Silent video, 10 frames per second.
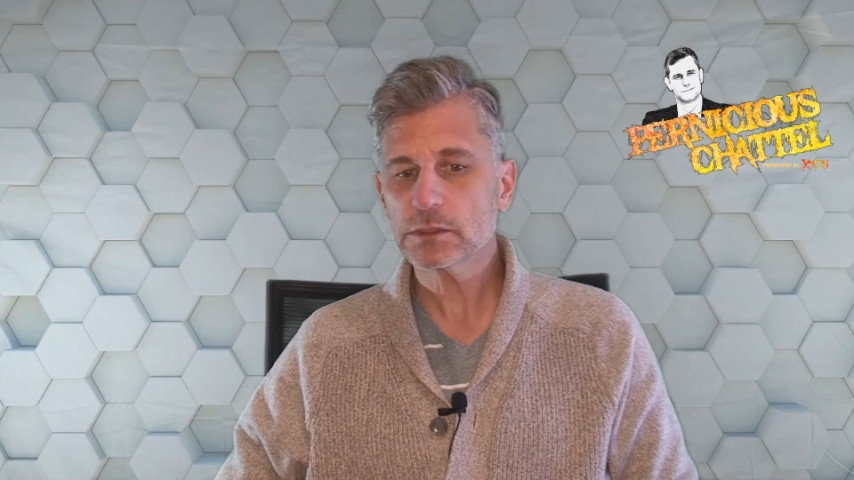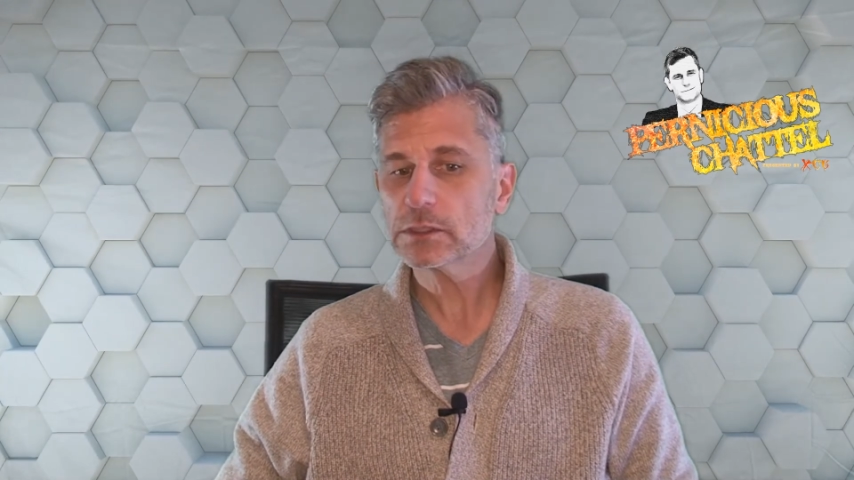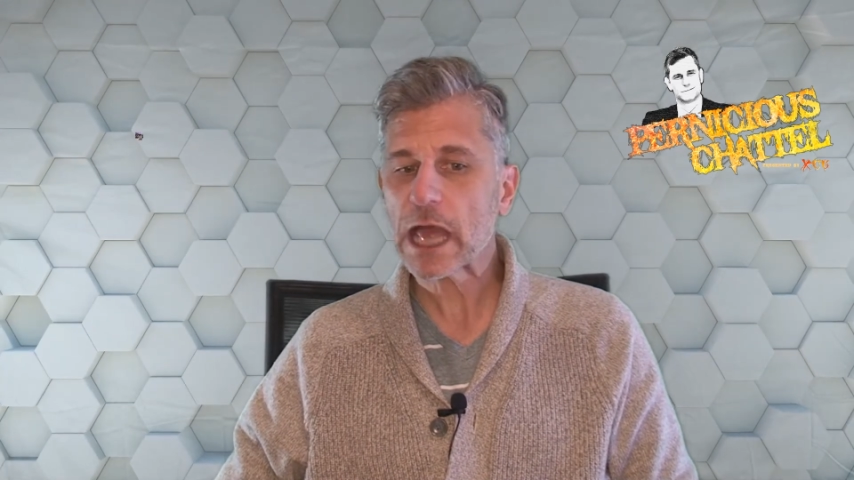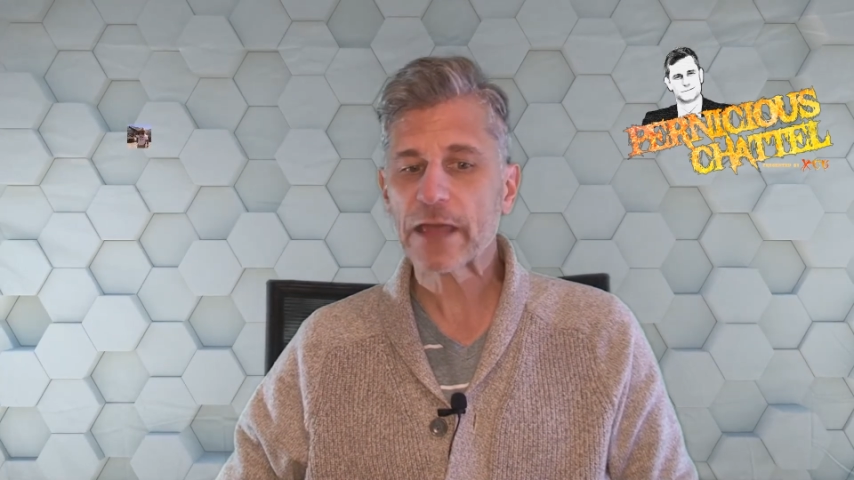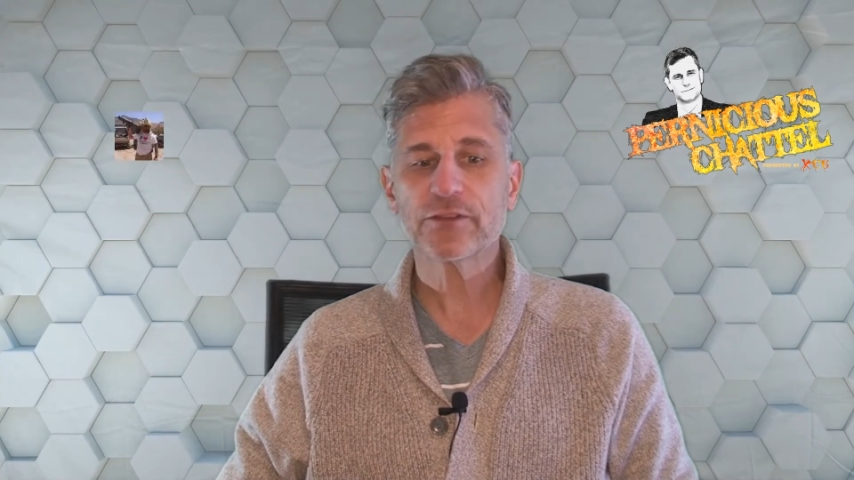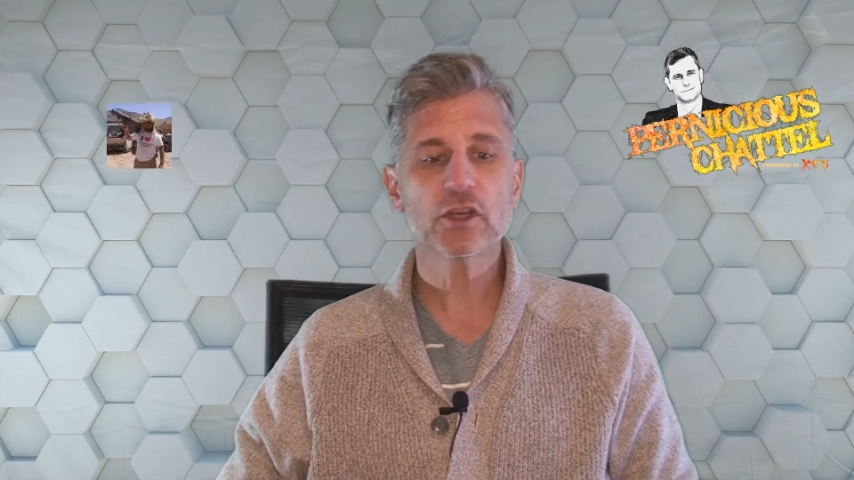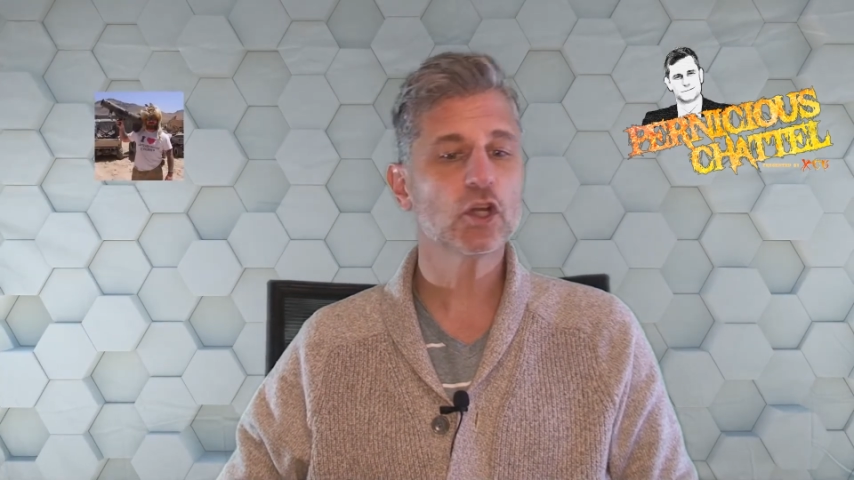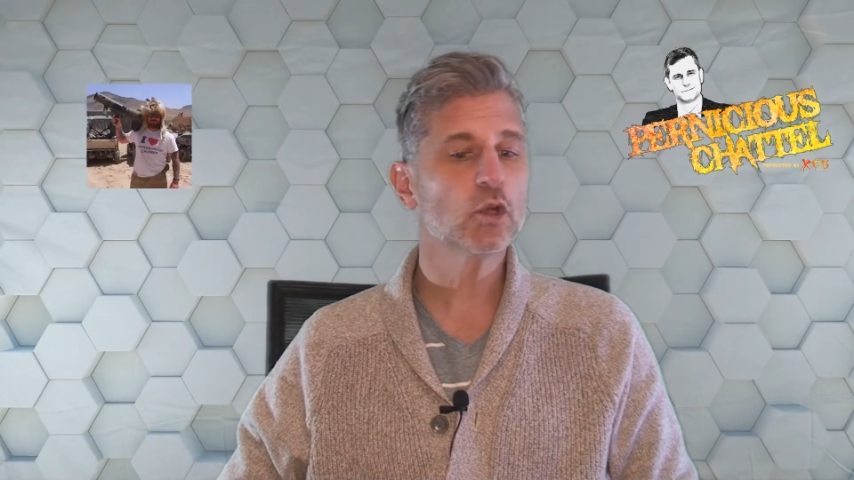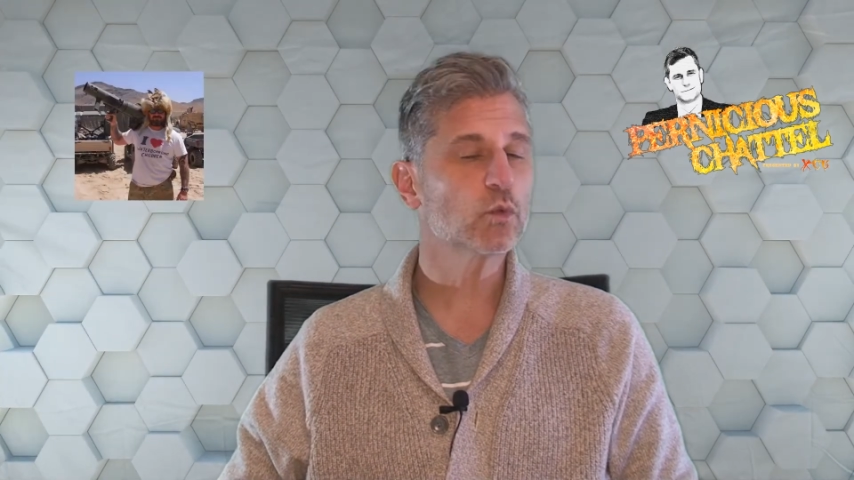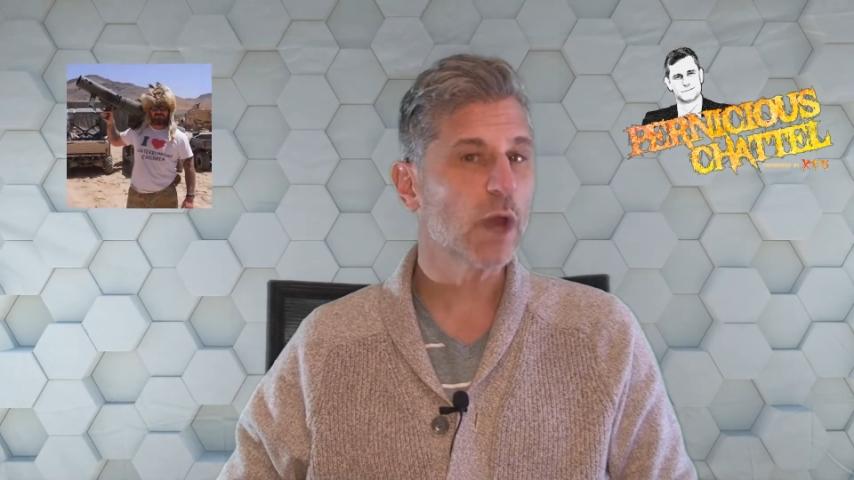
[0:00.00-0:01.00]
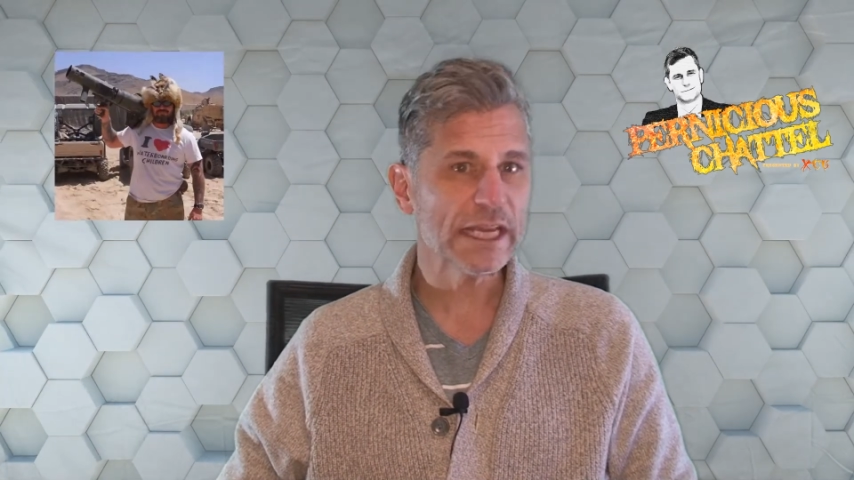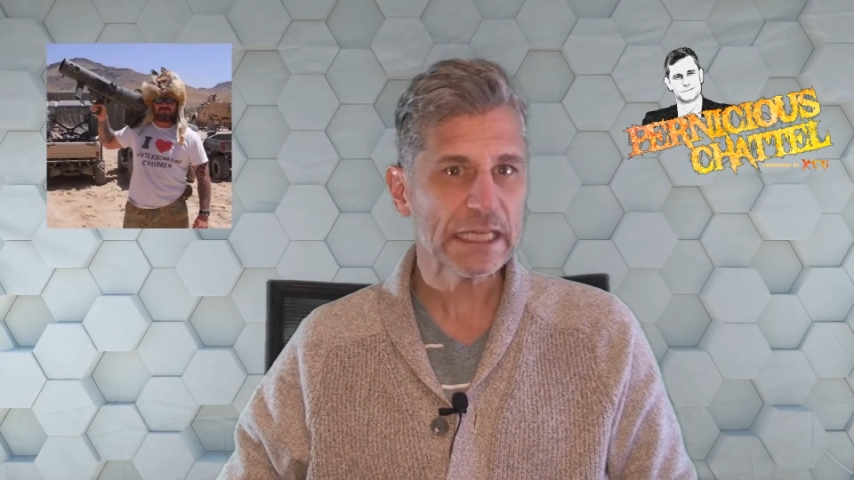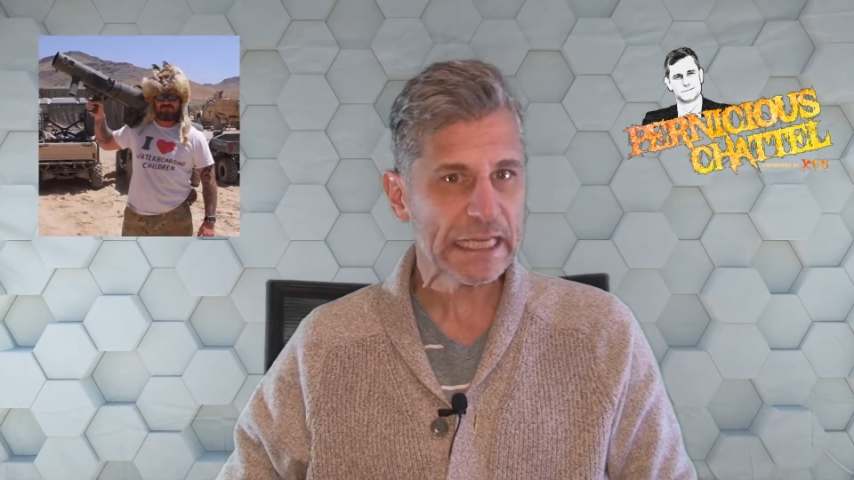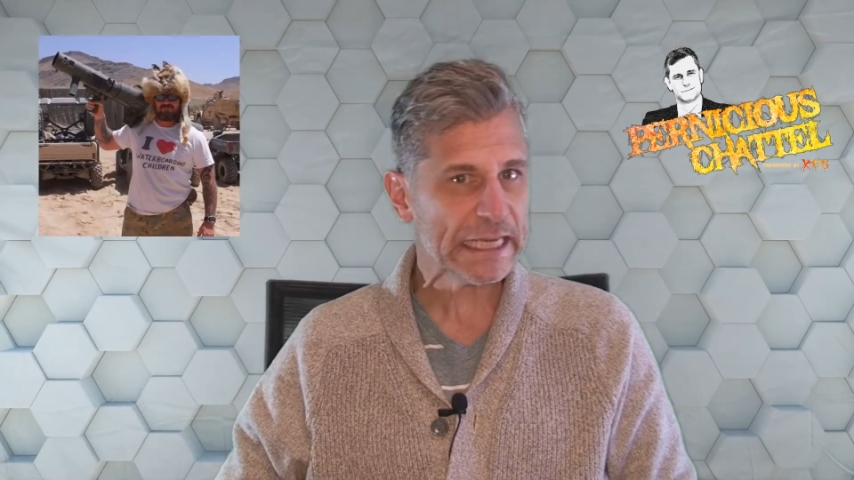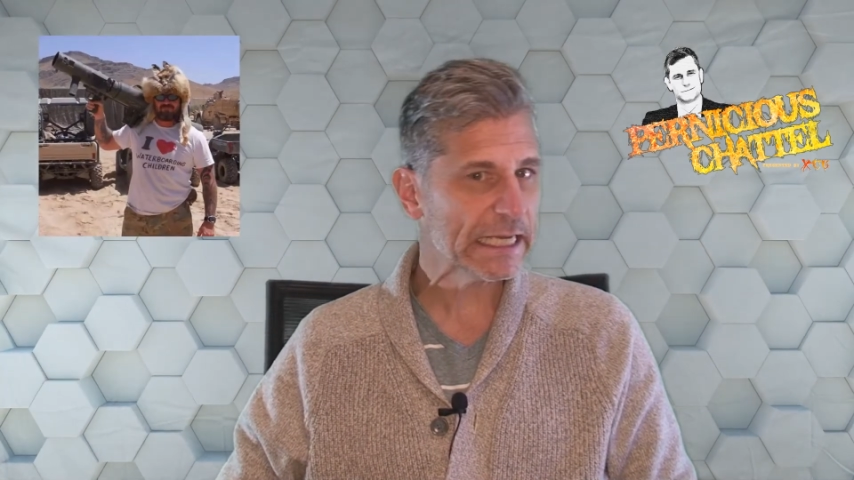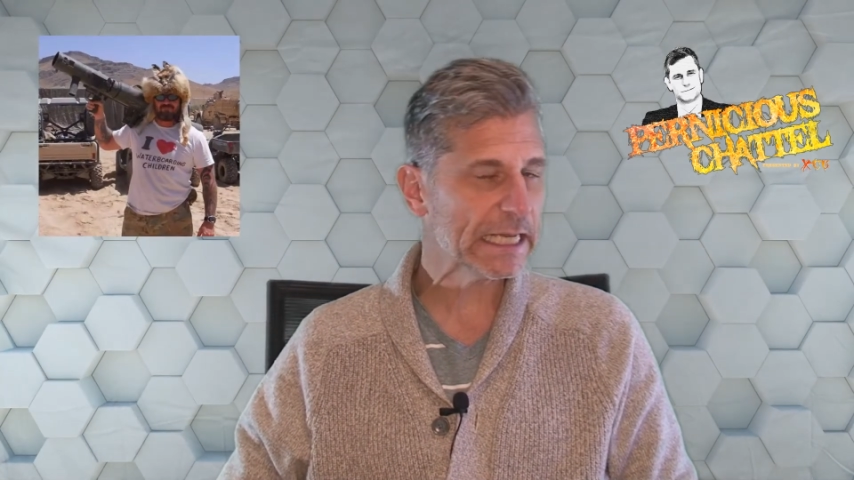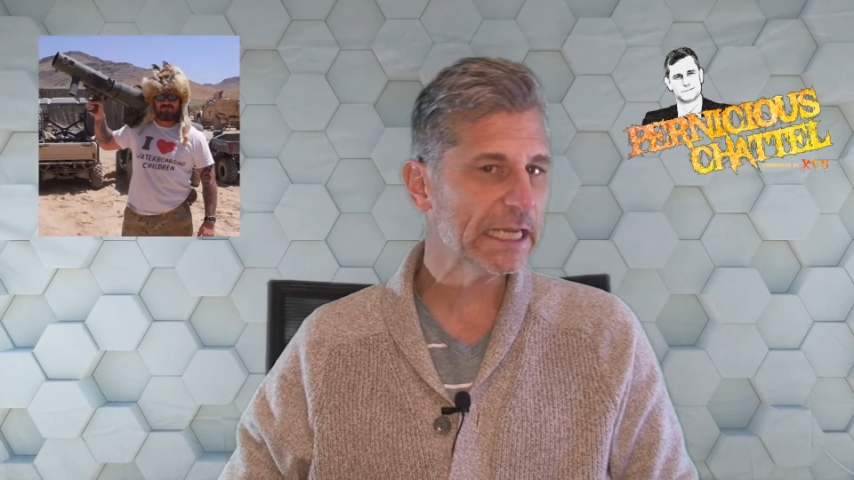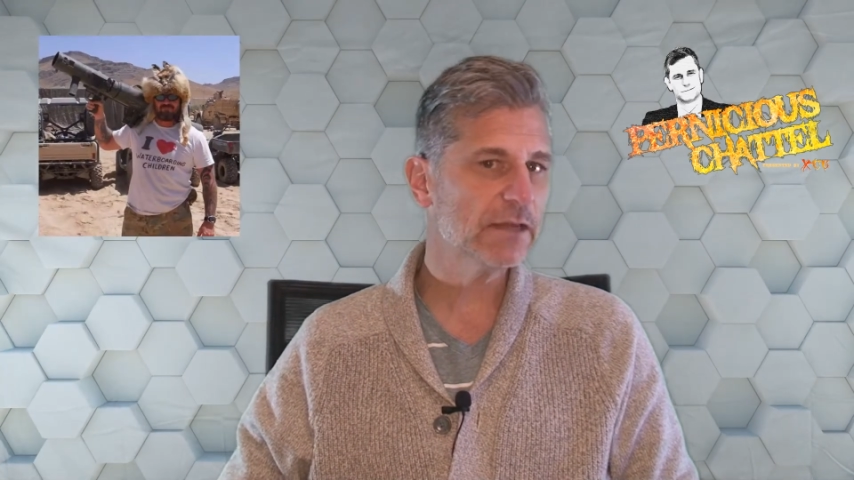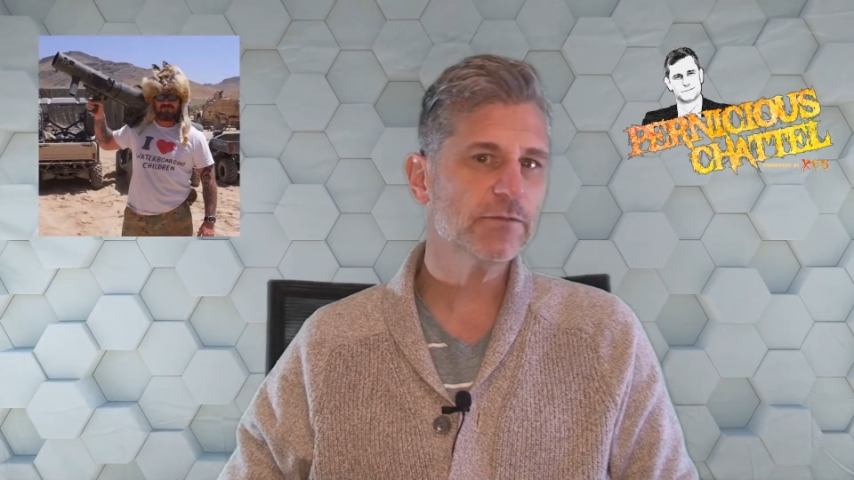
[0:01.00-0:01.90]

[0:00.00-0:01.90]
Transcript: classical, right-leaning,